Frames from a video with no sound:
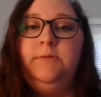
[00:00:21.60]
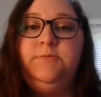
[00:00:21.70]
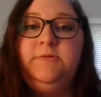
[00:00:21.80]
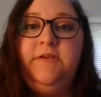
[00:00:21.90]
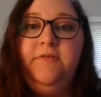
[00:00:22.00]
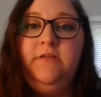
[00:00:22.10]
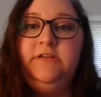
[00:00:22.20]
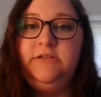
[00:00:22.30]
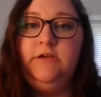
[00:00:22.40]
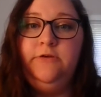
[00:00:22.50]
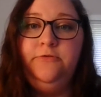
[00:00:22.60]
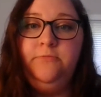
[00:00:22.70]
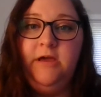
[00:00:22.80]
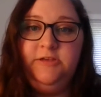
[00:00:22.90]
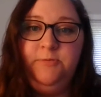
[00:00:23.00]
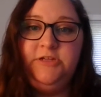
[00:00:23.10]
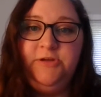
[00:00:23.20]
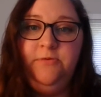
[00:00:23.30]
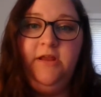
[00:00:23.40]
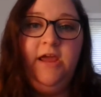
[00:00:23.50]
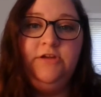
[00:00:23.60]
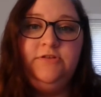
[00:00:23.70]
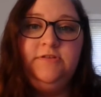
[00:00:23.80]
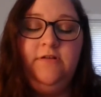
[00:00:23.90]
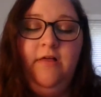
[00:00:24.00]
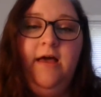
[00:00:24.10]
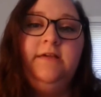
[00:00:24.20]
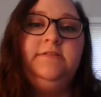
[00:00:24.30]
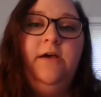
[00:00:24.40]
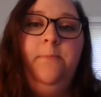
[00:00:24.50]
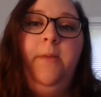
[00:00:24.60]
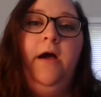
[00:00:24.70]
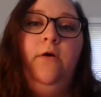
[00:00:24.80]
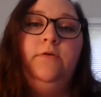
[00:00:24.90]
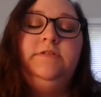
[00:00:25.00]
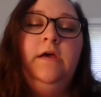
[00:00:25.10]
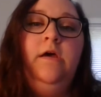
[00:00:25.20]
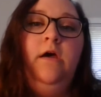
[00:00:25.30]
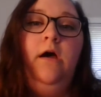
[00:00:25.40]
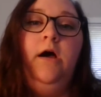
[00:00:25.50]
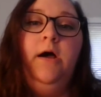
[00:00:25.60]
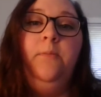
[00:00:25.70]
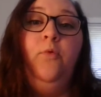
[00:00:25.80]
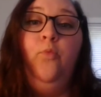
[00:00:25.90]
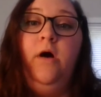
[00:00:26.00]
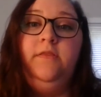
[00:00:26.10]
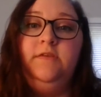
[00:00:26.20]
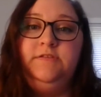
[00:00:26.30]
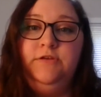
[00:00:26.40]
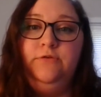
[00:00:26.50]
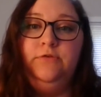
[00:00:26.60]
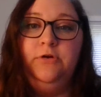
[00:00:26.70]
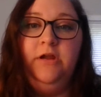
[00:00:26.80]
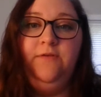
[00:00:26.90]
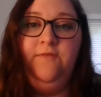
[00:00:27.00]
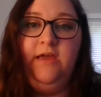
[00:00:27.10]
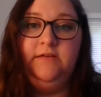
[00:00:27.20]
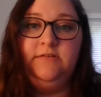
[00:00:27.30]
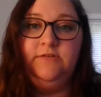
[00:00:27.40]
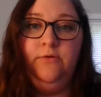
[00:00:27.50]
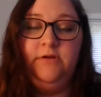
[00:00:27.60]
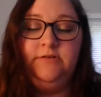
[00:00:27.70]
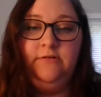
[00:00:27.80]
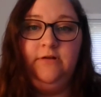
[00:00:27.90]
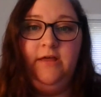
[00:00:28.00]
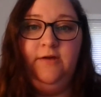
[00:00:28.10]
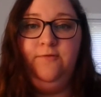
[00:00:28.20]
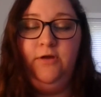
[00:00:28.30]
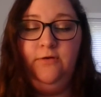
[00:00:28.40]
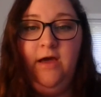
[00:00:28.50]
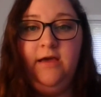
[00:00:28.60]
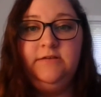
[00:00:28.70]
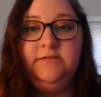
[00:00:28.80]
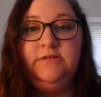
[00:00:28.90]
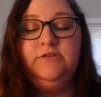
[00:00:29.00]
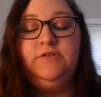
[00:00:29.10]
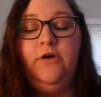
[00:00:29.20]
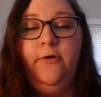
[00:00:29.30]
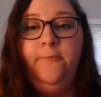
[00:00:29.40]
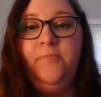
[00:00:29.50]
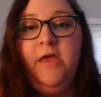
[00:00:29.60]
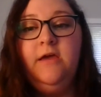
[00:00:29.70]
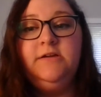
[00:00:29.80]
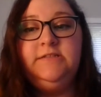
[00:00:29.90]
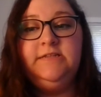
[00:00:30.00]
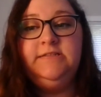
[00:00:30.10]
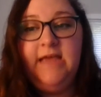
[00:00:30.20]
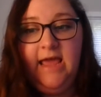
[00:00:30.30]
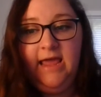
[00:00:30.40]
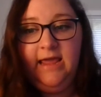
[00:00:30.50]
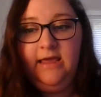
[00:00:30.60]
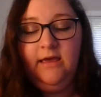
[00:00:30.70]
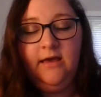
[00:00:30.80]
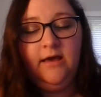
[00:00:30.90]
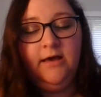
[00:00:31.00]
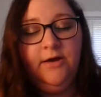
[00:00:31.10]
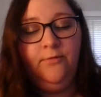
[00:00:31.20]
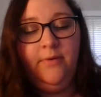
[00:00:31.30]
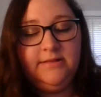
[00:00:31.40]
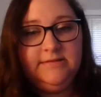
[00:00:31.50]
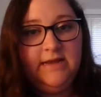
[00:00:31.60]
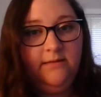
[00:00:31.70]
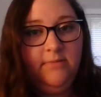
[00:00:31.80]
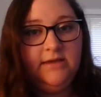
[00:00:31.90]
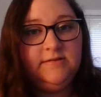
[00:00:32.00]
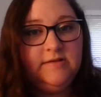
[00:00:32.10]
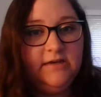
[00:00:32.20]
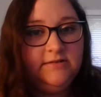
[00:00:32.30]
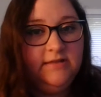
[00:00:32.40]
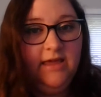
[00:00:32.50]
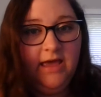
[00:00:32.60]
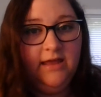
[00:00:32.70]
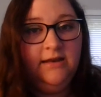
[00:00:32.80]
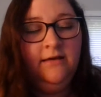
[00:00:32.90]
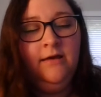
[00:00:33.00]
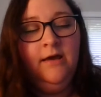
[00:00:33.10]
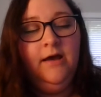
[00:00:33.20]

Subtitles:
specifically to you, my speech communications class, about what this new learning phase is going to look like for you guys. So today, Wednesday, May 6th again,